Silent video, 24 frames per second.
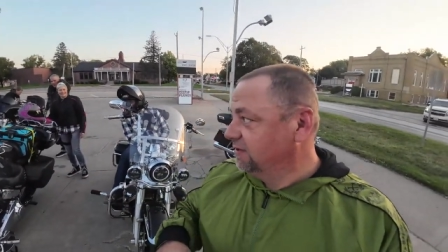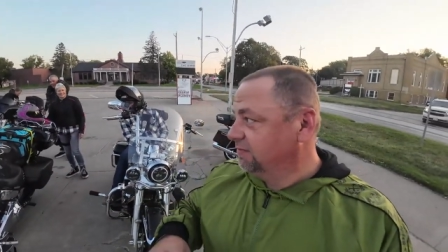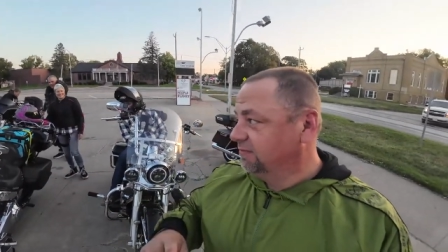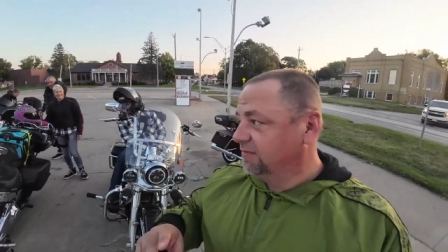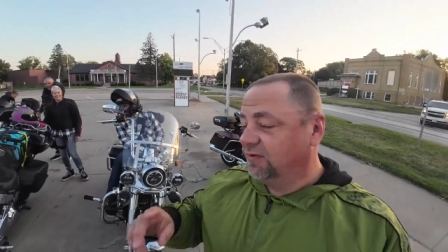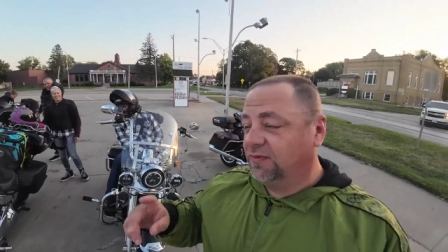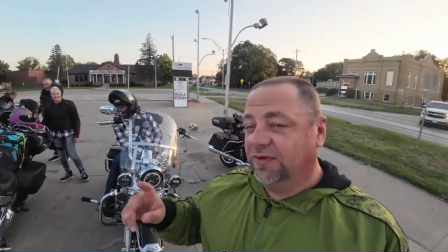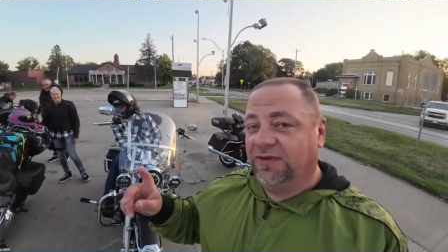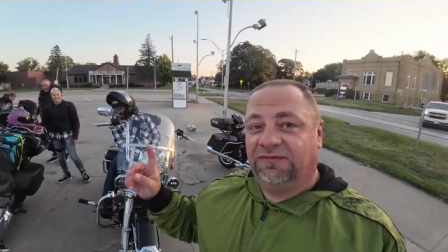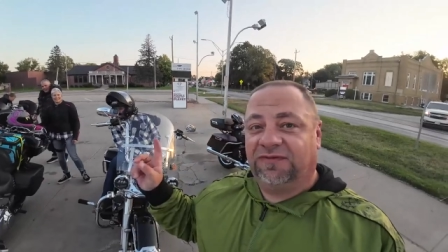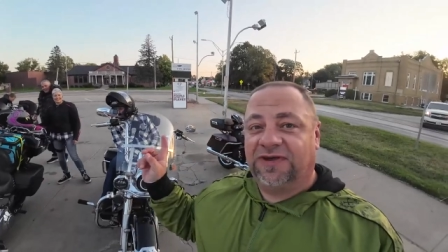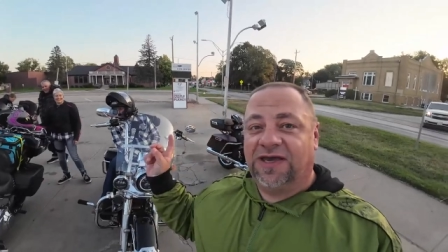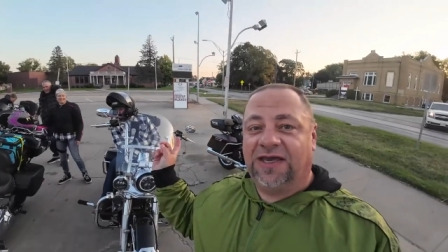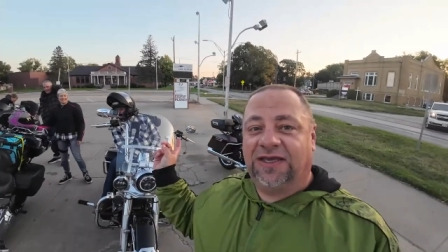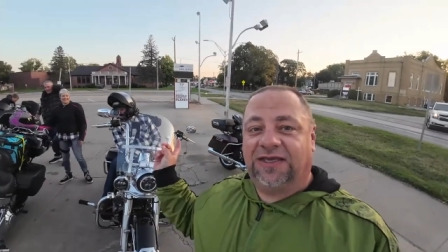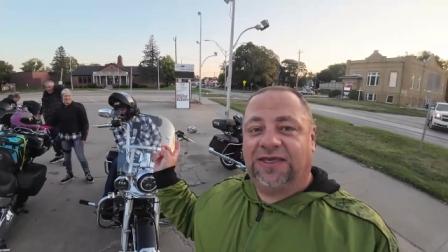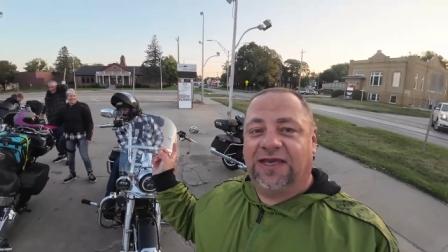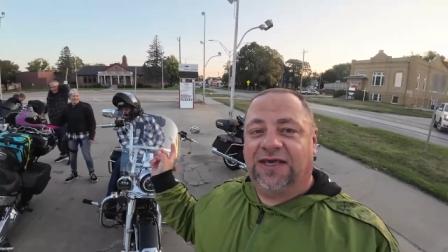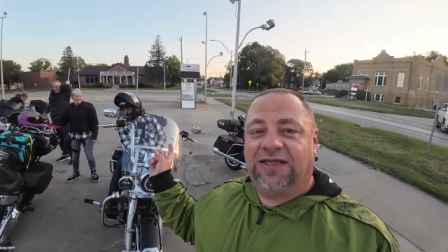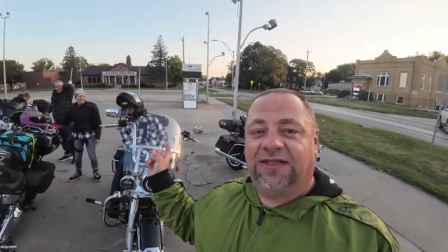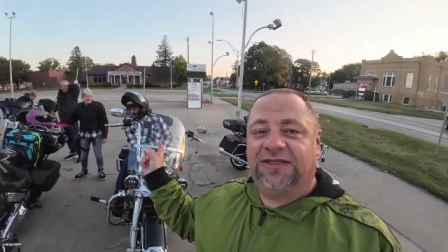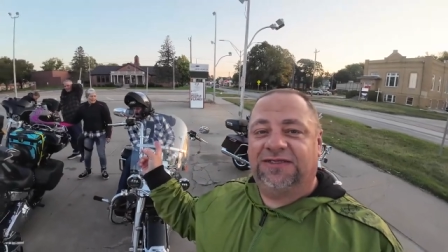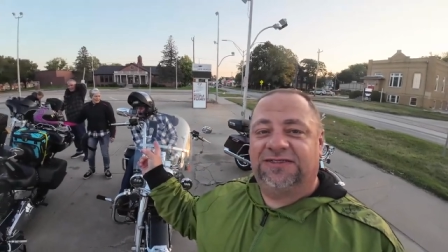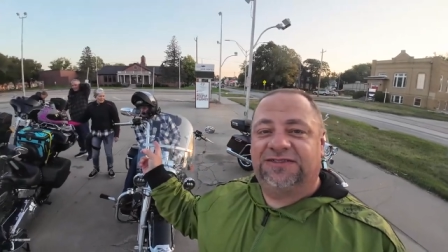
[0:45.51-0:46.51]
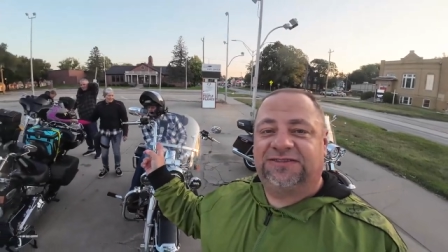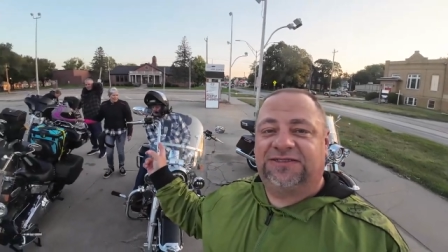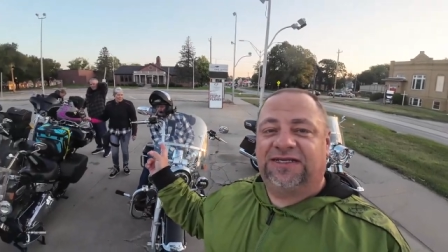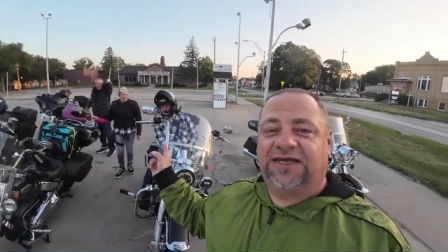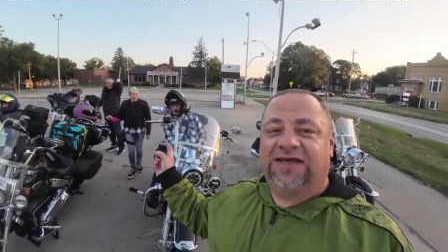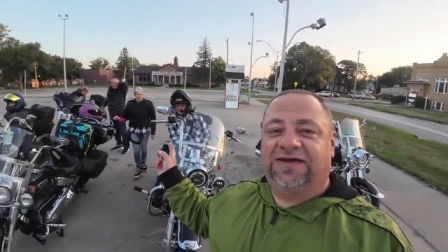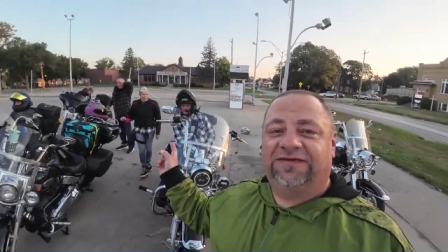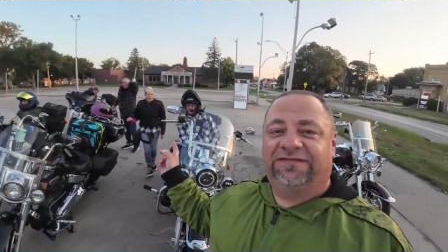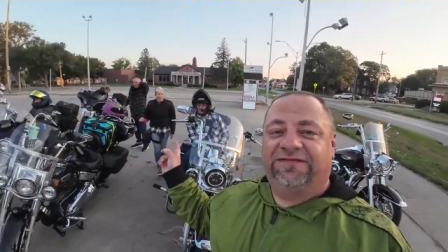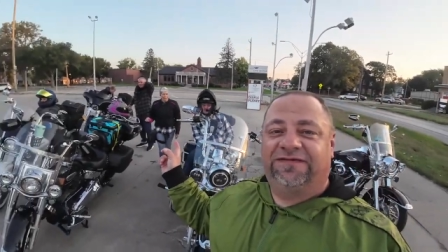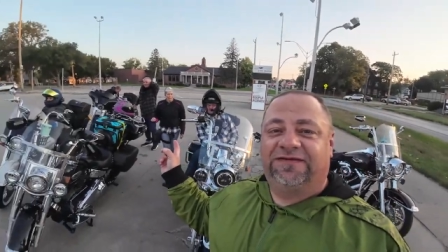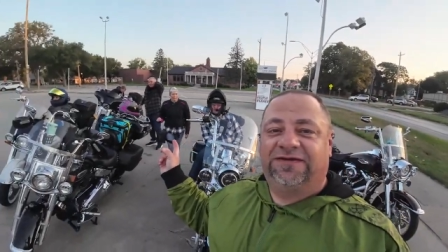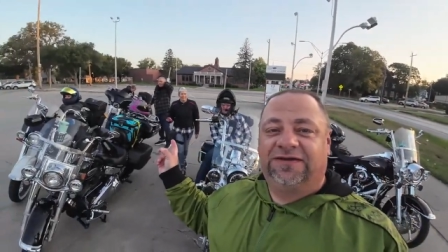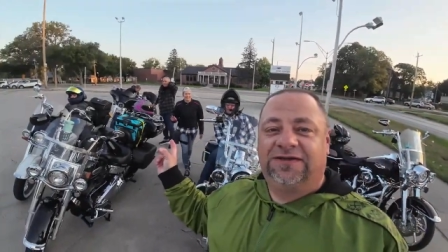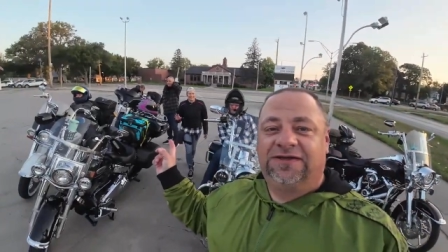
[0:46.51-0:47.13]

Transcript: But we've got Kelly, Steph,